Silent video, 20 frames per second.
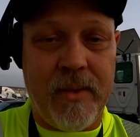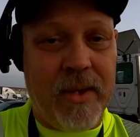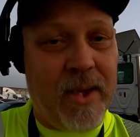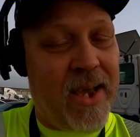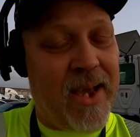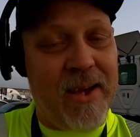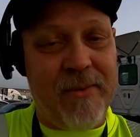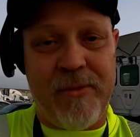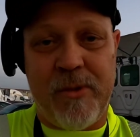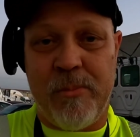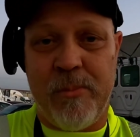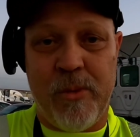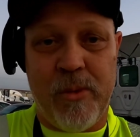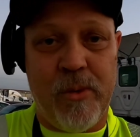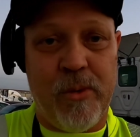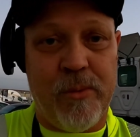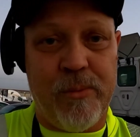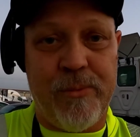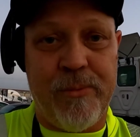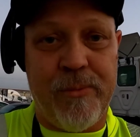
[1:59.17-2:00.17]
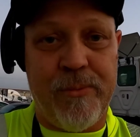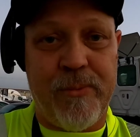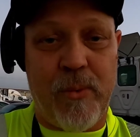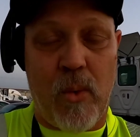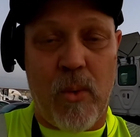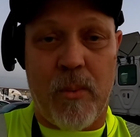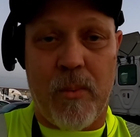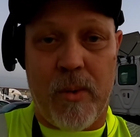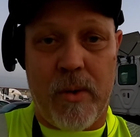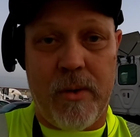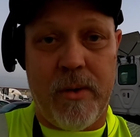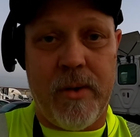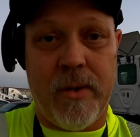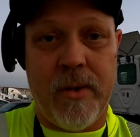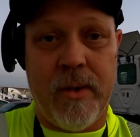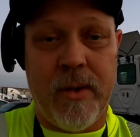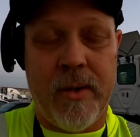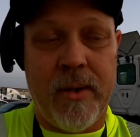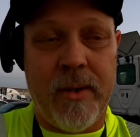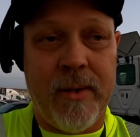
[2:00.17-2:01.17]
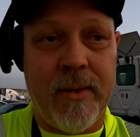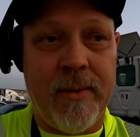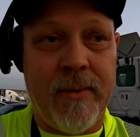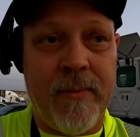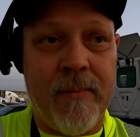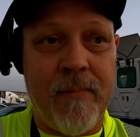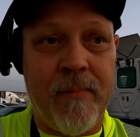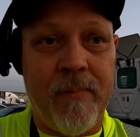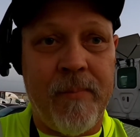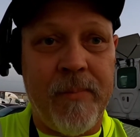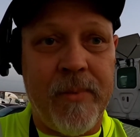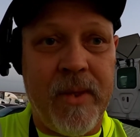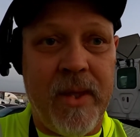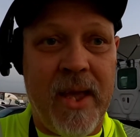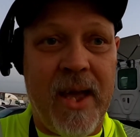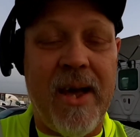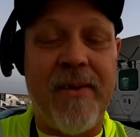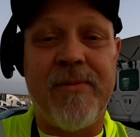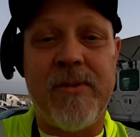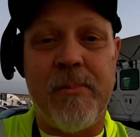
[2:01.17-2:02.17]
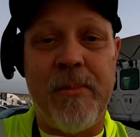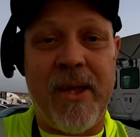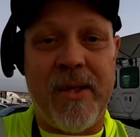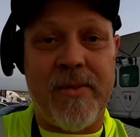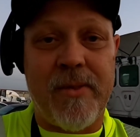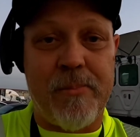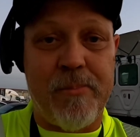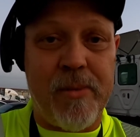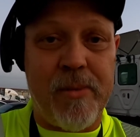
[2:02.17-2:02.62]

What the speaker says: you have to move forward. You have to make